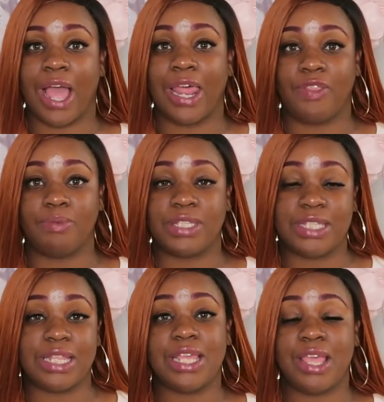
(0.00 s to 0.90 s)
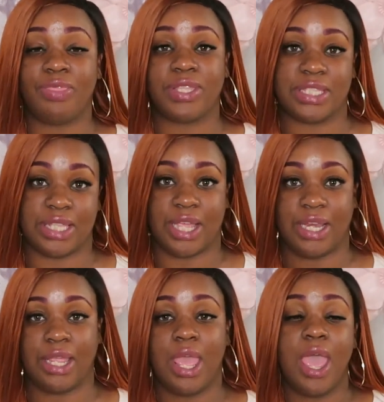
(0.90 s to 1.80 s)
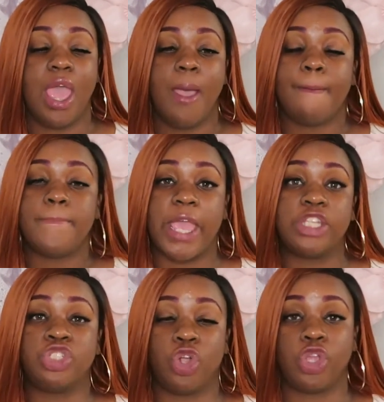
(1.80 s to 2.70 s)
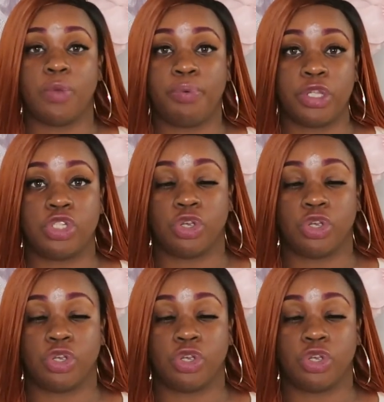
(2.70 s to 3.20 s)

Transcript: I let them sit in the sun. Make sure you put